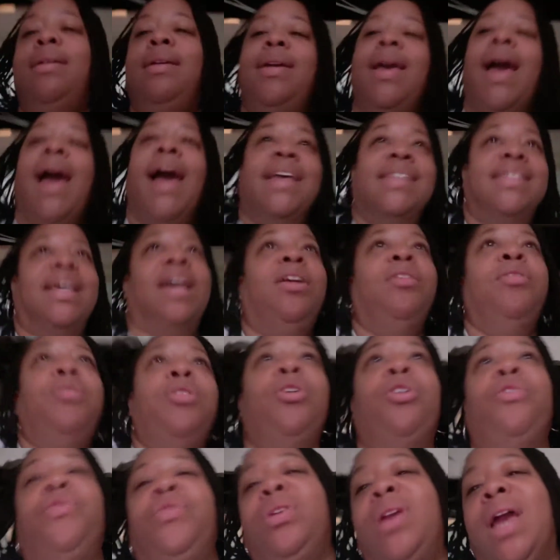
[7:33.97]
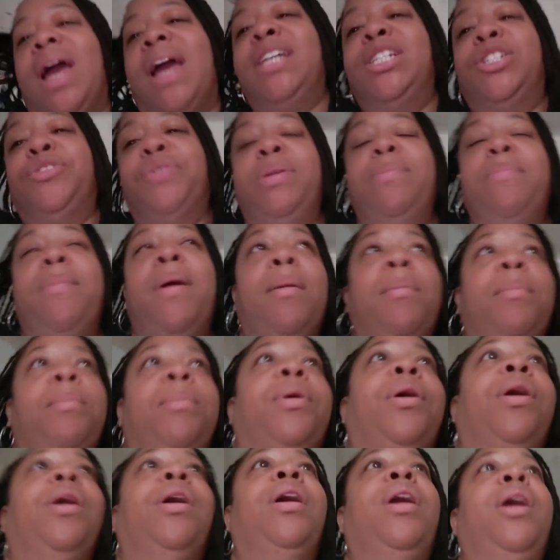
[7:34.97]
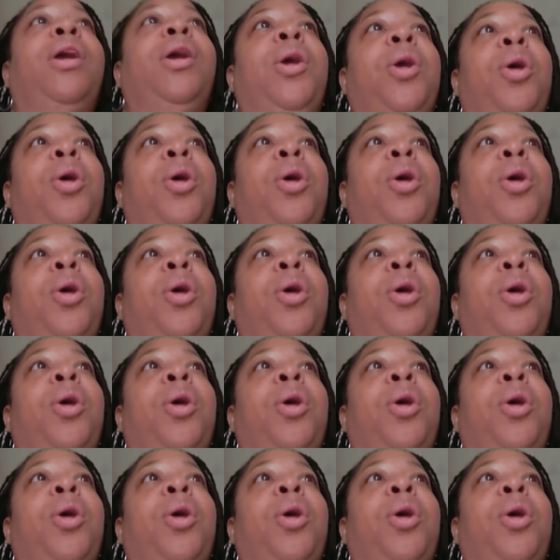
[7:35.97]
Guys, I don't know if you guys remember,